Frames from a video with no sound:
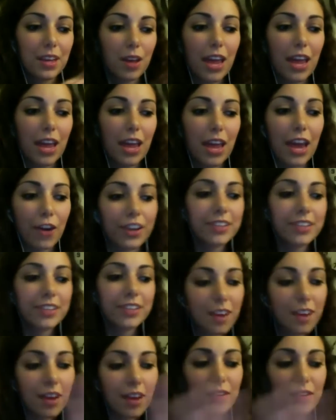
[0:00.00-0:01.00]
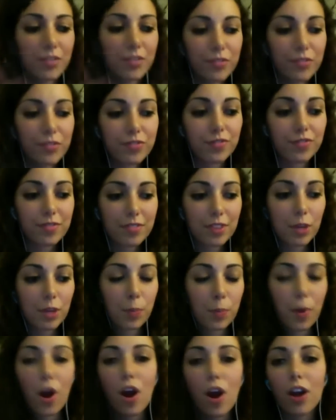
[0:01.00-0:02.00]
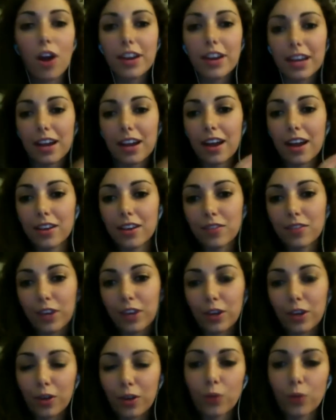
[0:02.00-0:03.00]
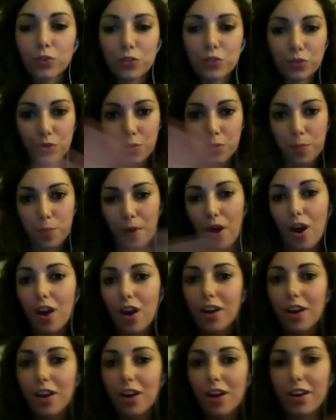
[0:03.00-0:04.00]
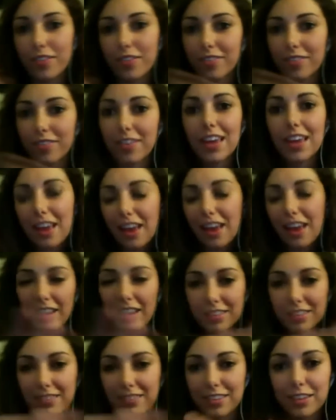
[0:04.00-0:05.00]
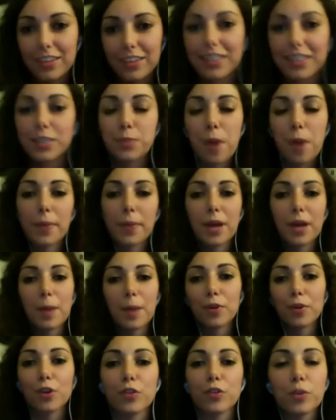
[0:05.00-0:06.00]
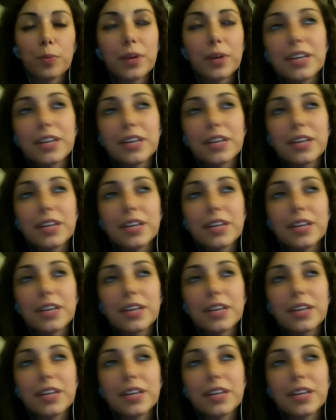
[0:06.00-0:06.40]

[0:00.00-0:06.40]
areas of the bar, and it kind of like goes through the bar, and he's popping up all over the place.